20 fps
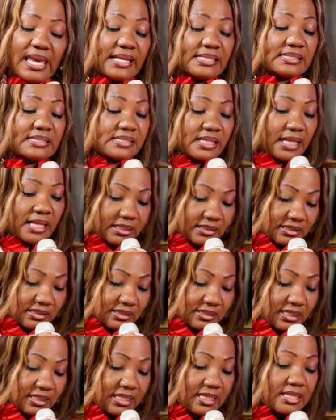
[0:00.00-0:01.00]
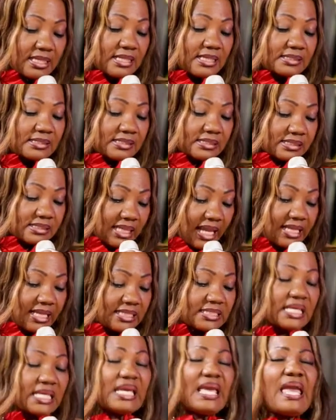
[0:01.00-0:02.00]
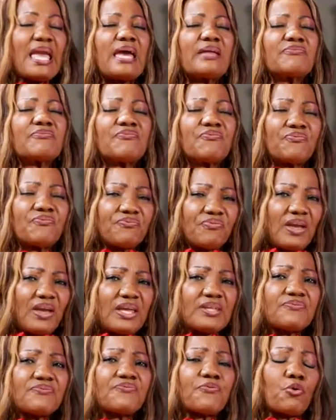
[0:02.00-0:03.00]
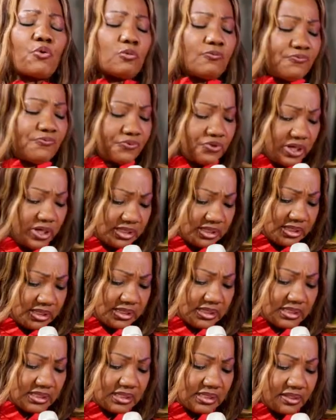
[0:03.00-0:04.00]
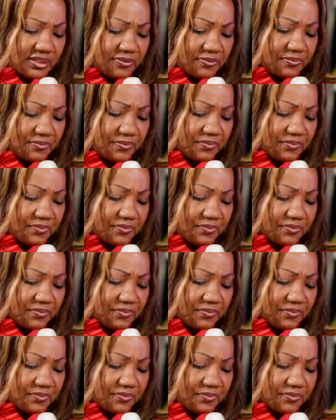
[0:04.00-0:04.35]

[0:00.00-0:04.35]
and thus steady and faithful friends.